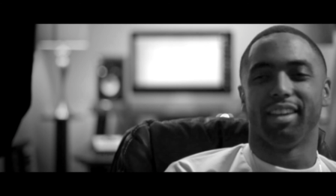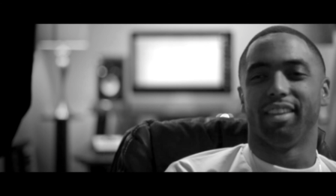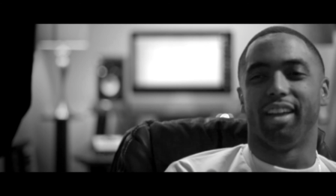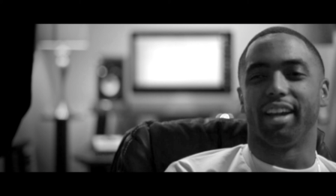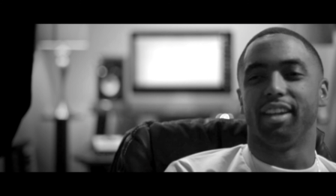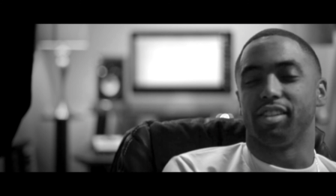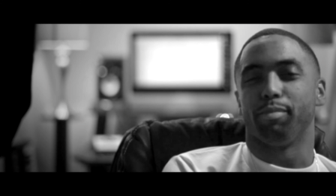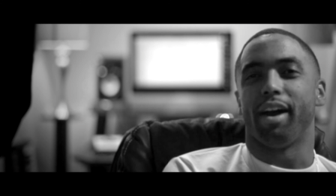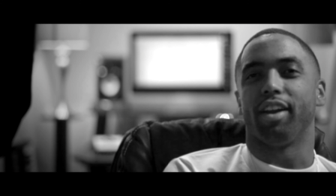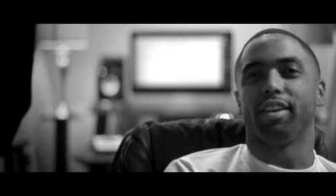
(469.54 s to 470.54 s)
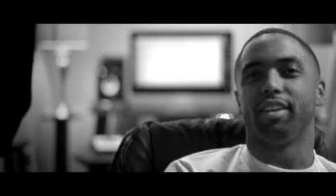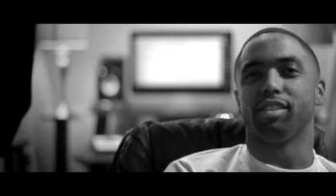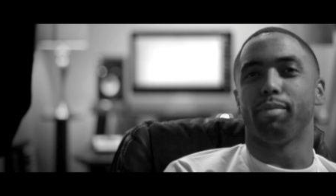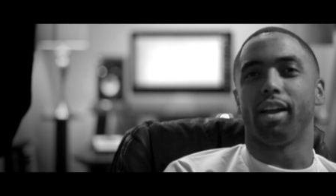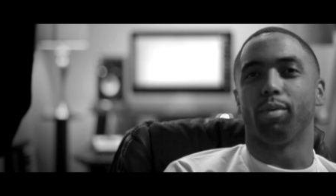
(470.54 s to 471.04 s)
like, it doesn't matter. It
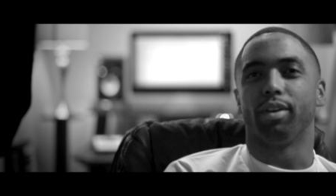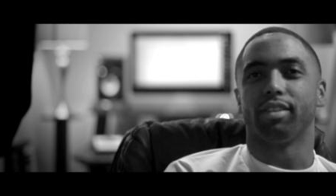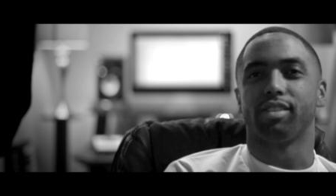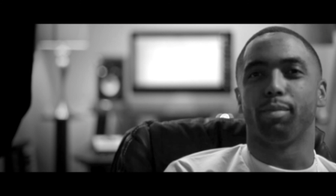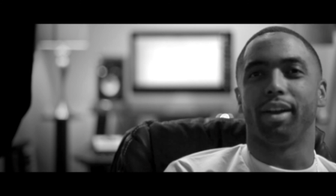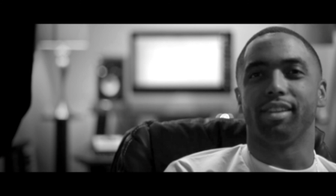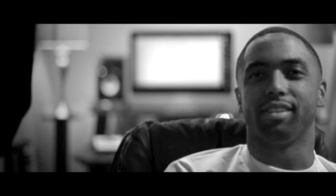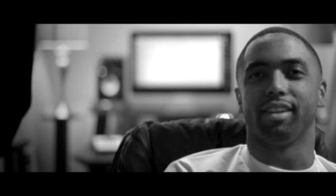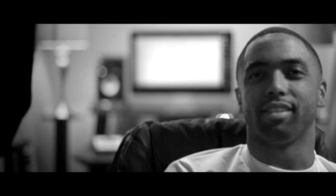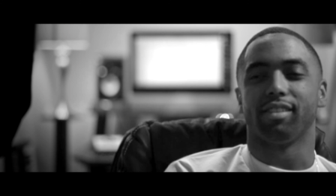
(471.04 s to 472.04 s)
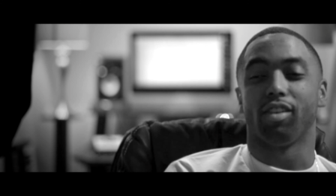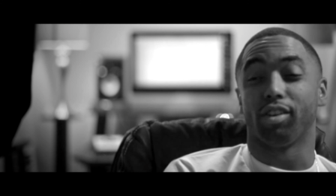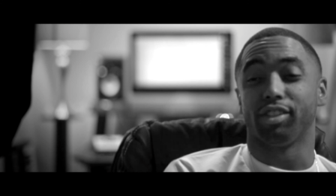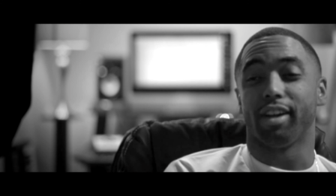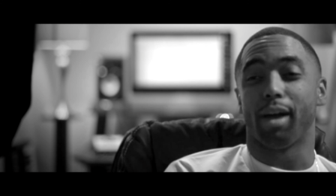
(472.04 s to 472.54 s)
doesn't matter what somebody says, as long
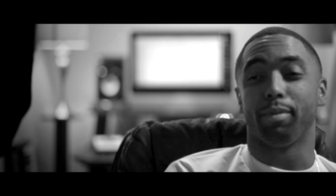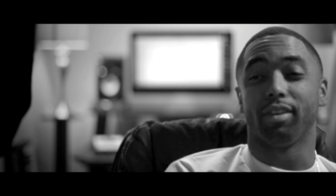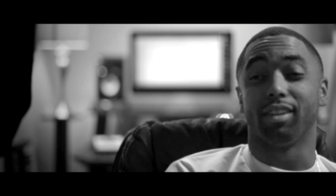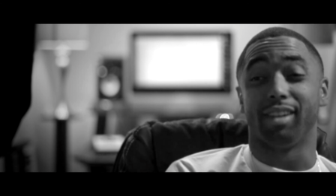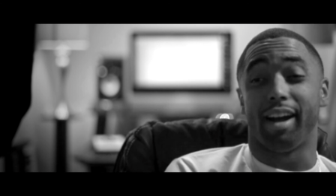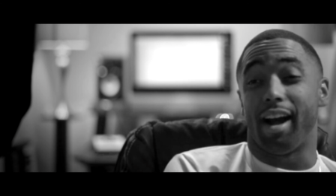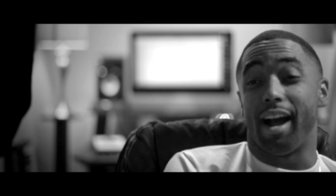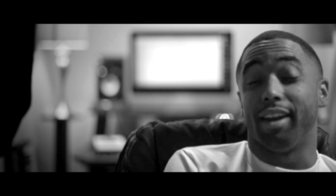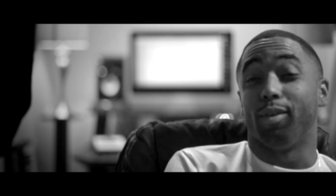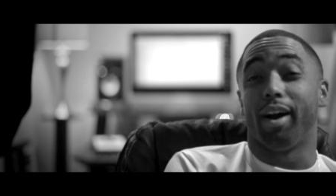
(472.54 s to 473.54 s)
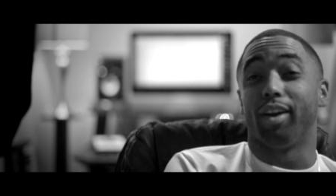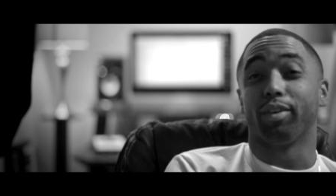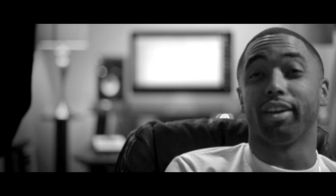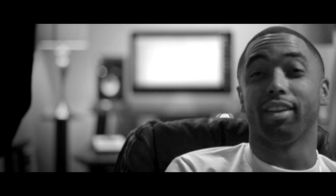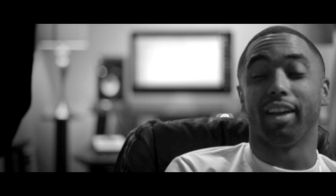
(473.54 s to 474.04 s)
as you're happy. Because I know I
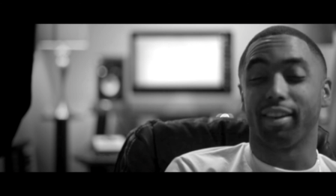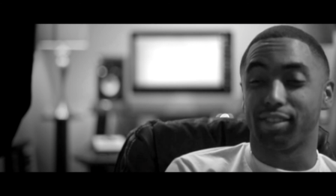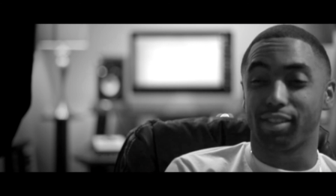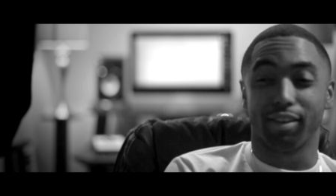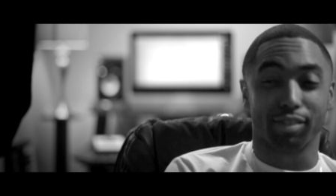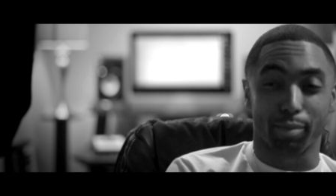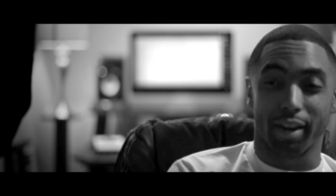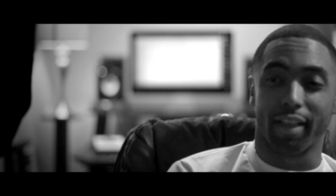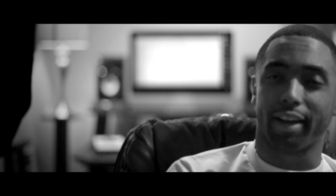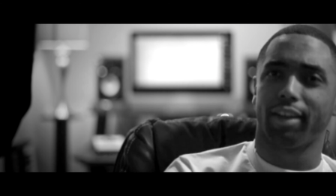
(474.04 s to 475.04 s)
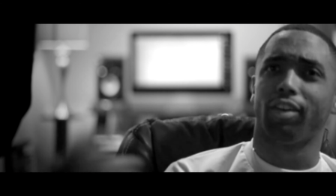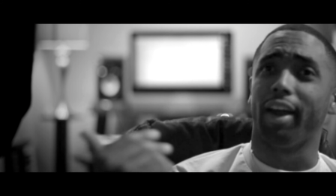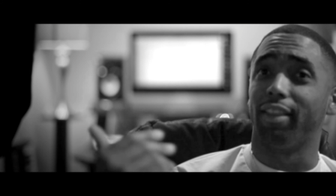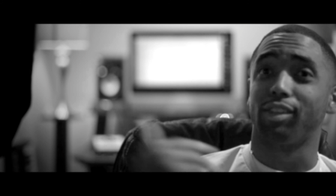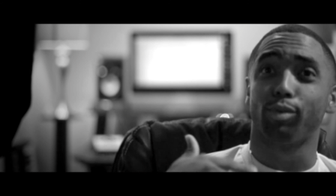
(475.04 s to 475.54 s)
don't care. Like, if somebody like it,
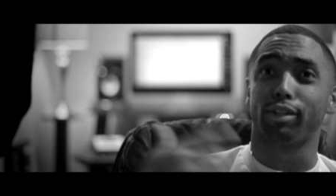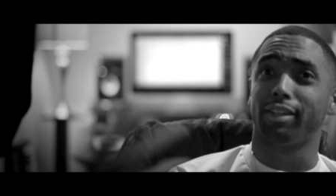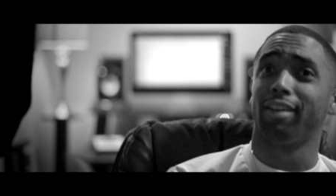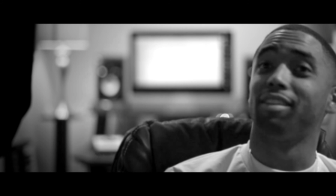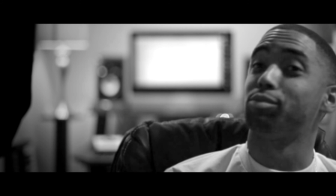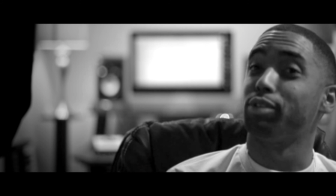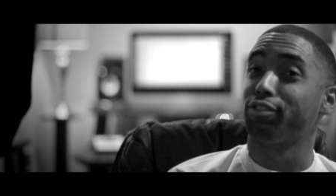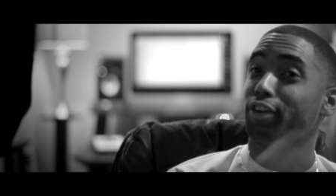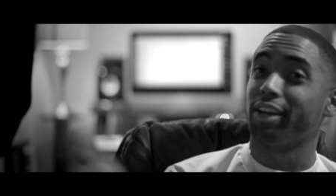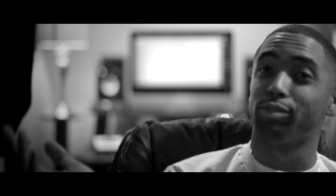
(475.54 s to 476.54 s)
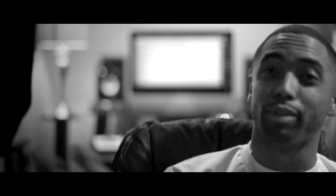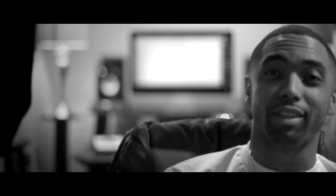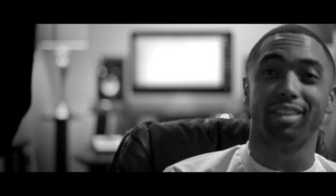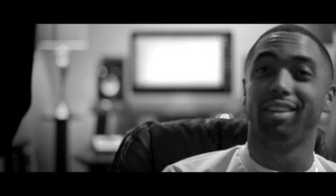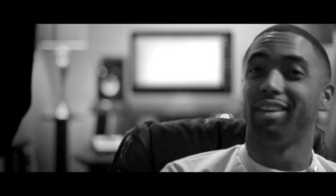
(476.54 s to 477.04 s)
great, let's work together, let's be friends,
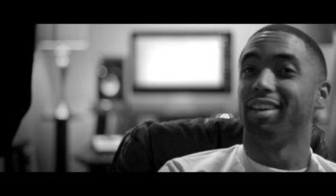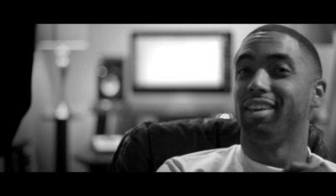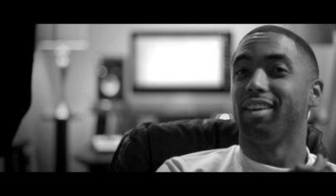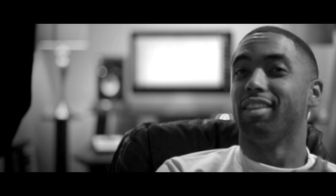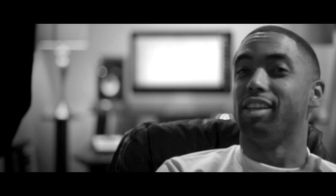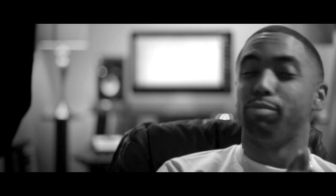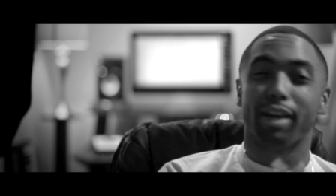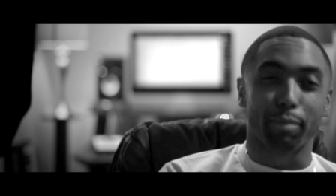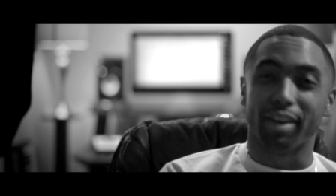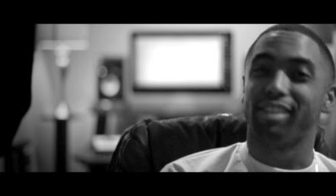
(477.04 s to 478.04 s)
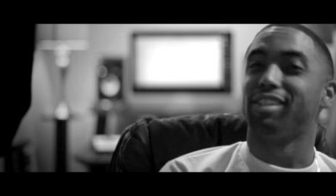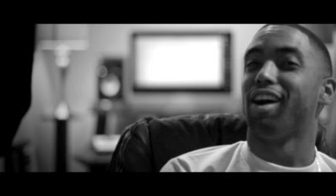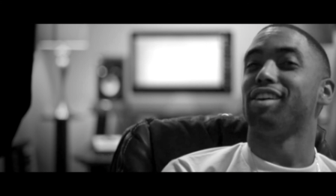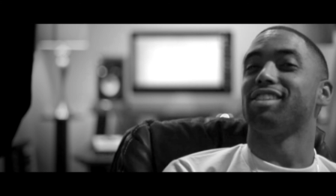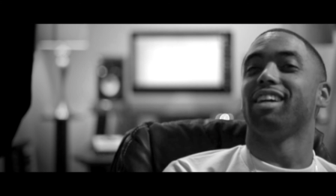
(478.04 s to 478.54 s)
let's make millions of
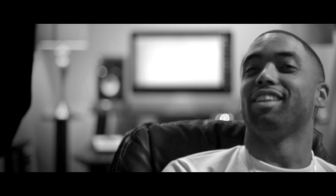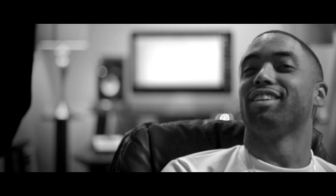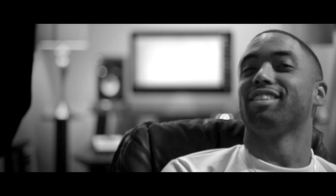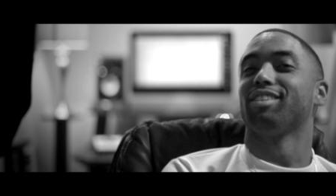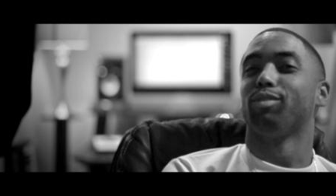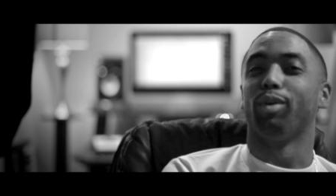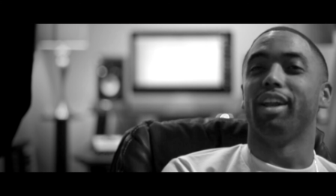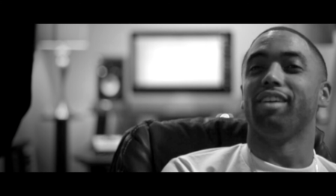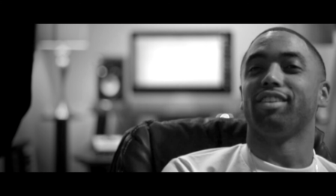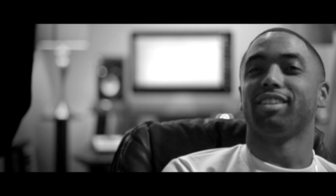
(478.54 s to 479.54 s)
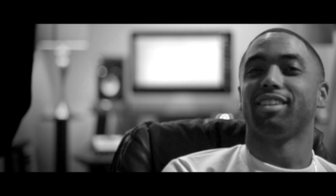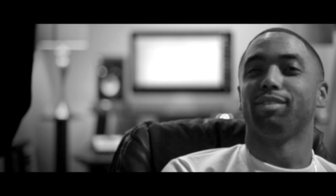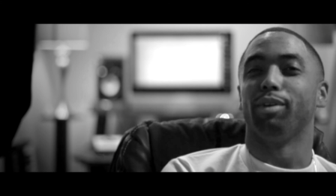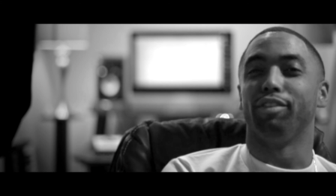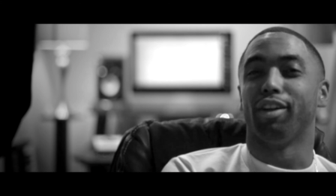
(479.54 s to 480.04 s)
dollars together, whatever.
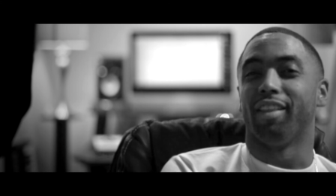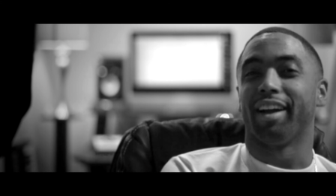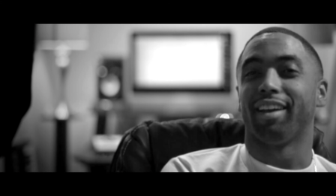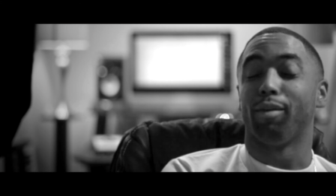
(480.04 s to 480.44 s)
But if you don't like it,